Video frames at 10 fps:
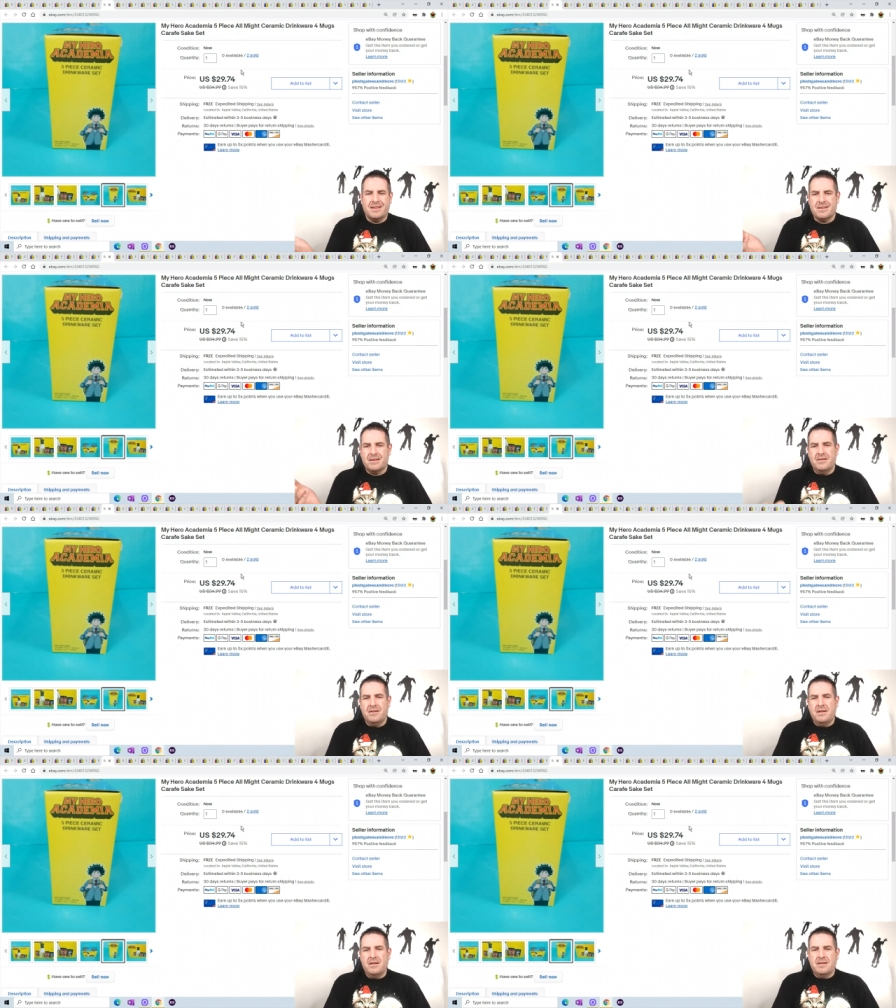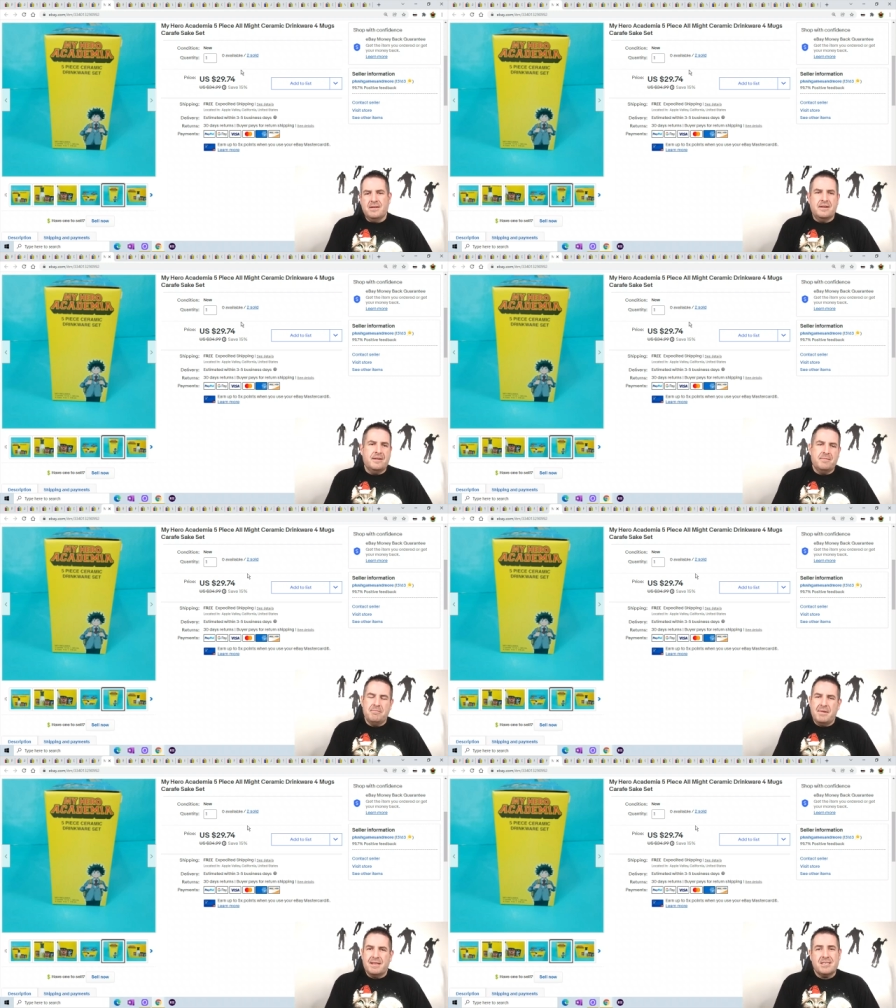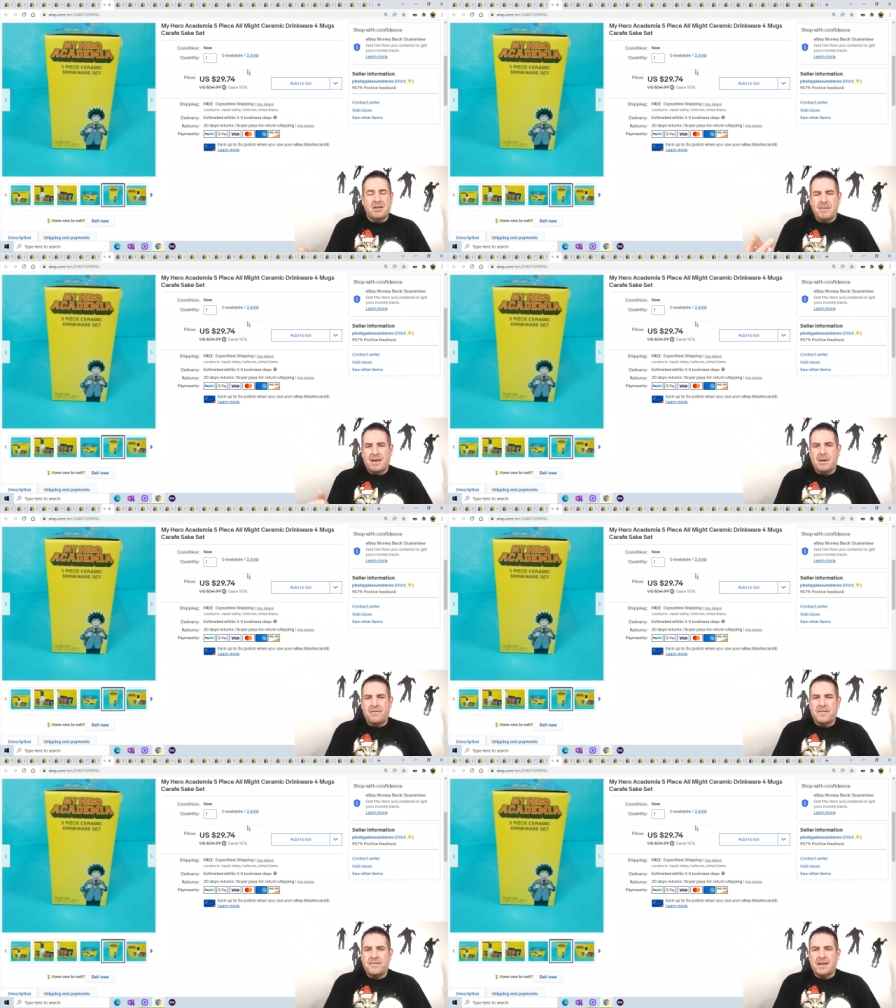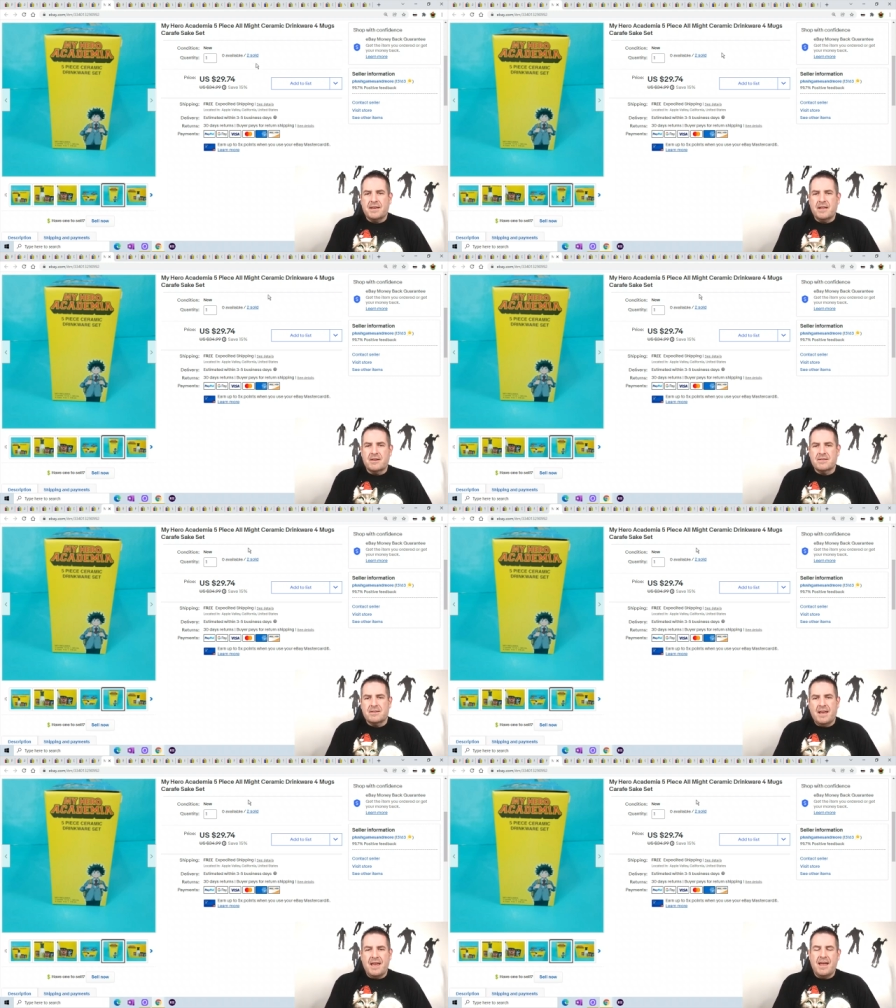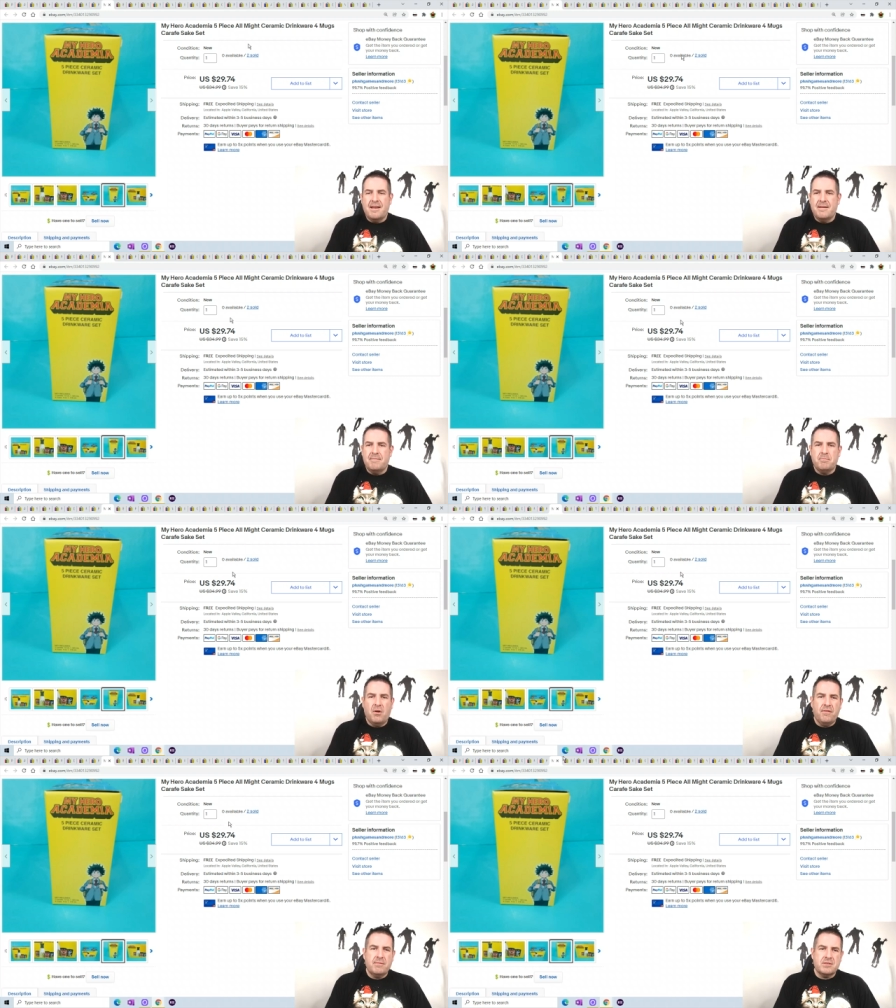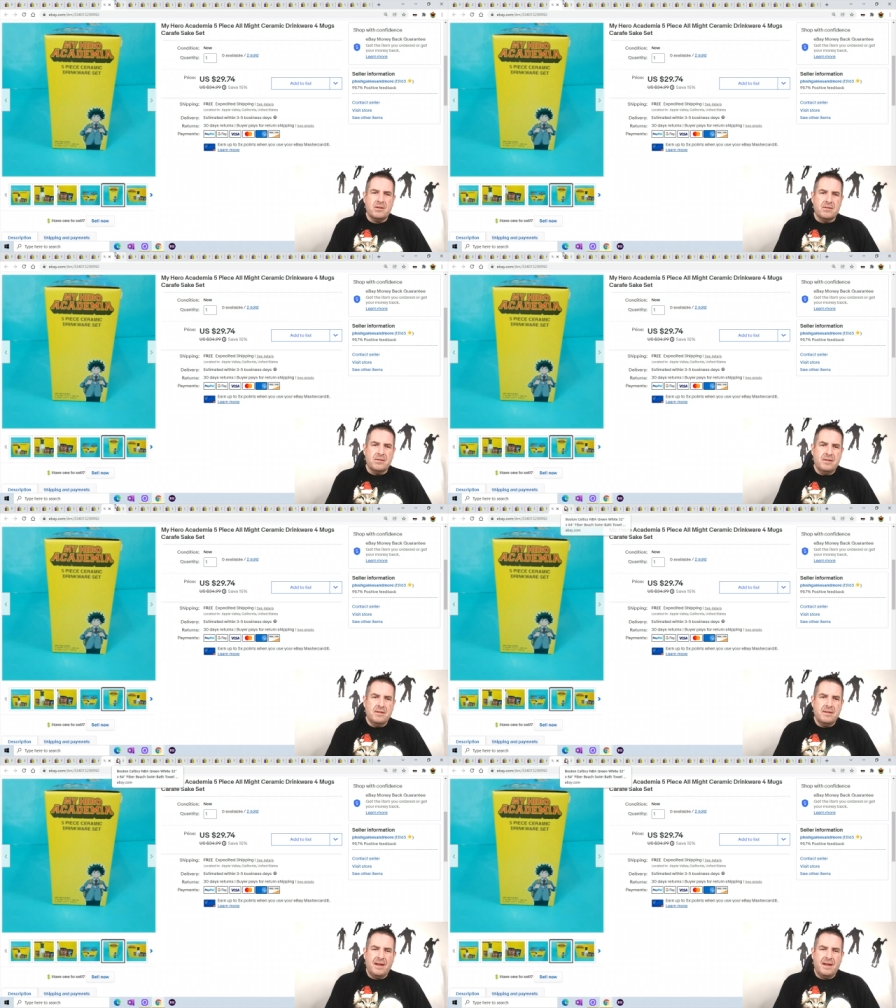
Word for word: So uh, made, still made about fifteen dollars, and both of them sold. I